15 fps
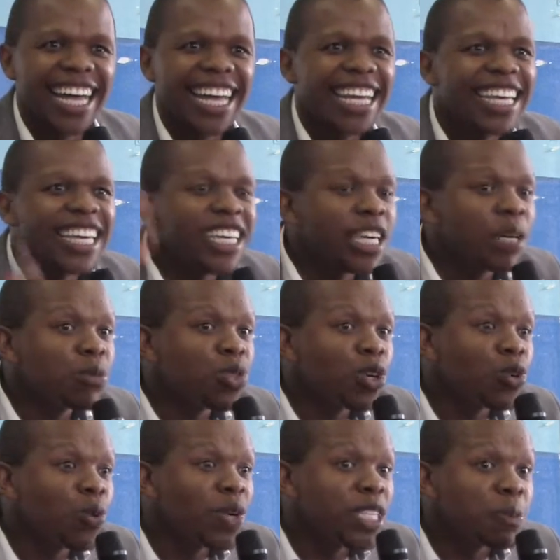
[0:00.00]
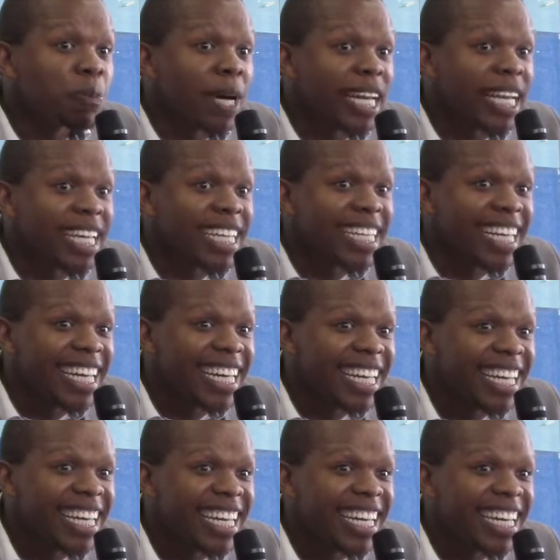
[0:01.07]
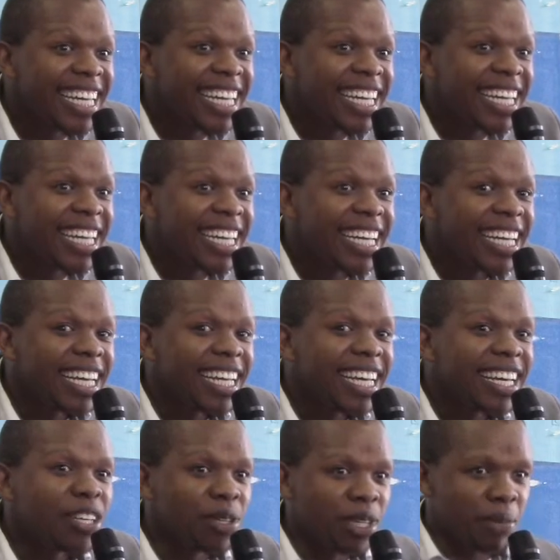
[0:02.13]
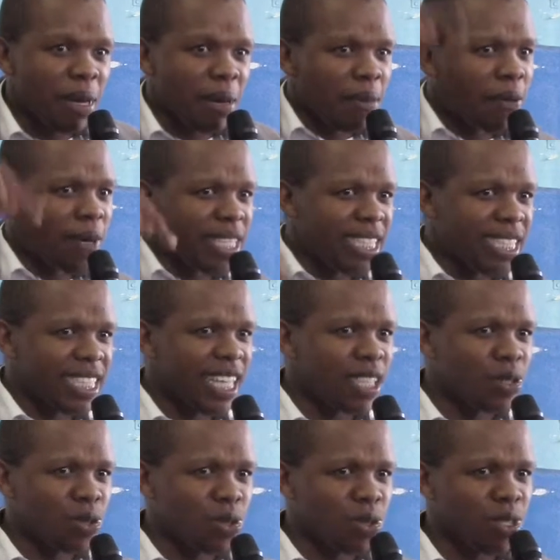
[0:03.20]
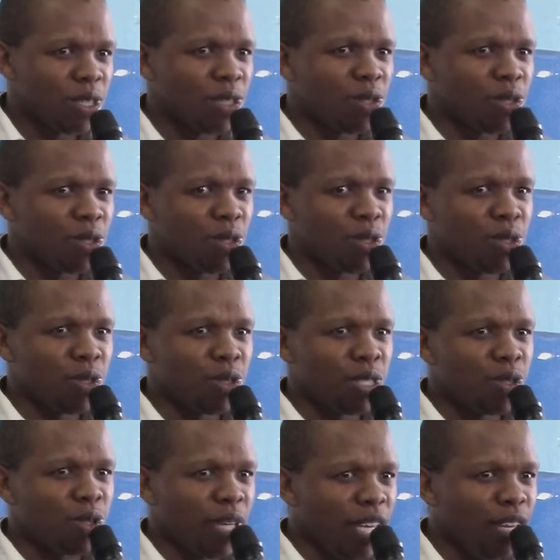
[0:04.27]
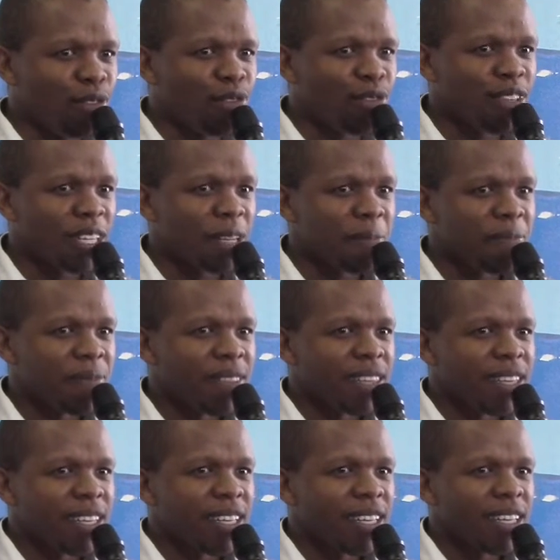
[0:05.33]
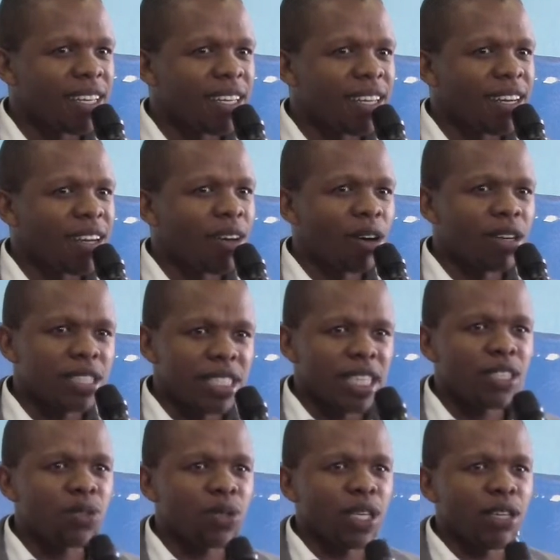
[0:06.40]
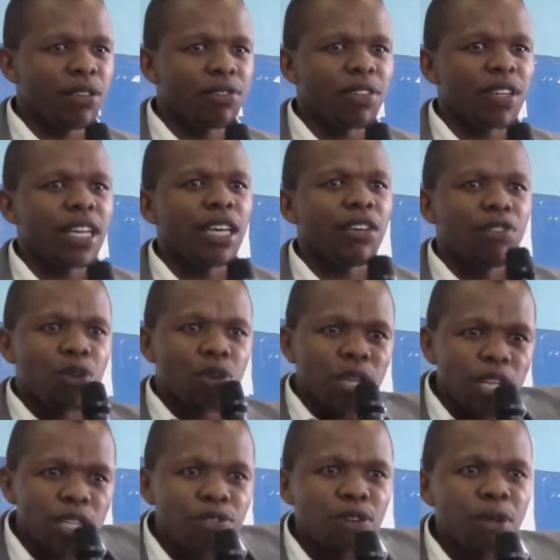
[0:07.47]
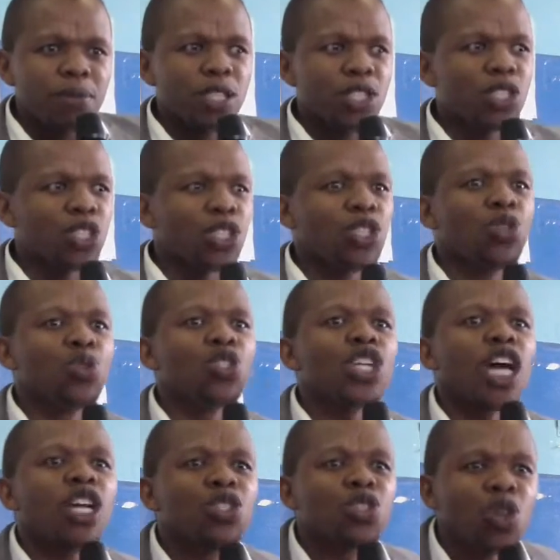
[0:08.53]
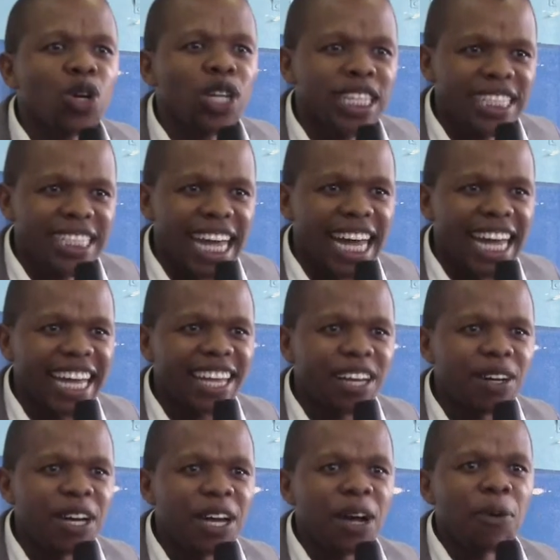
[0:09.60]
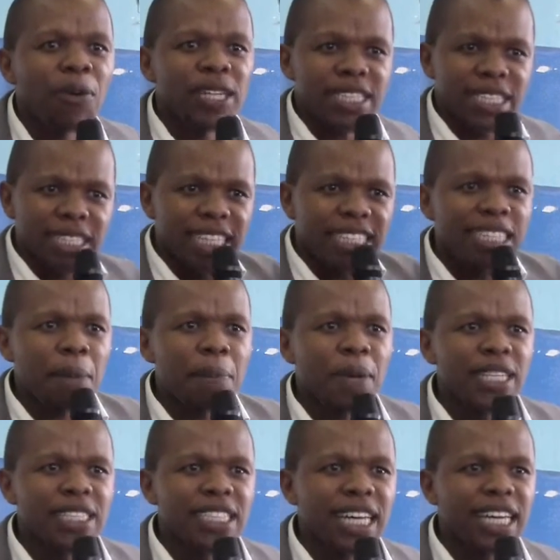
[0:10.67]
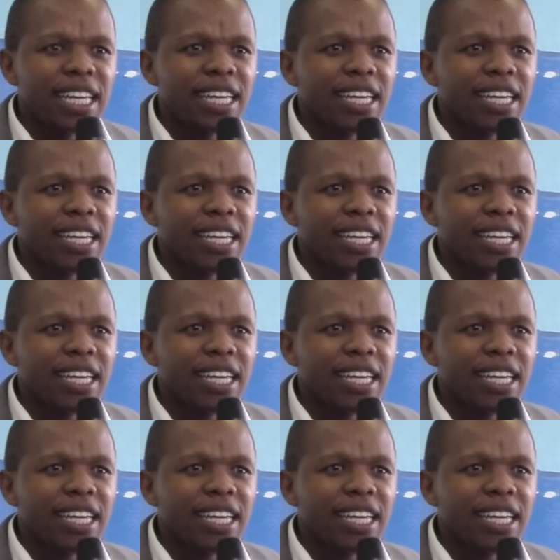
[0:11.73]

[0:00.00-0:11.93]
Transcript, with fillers: he keeps on whispering. You remember what he said to, to, to, to Eve? God said to Eve, if you eat from this tree, you shall surely die. What did the serpent say?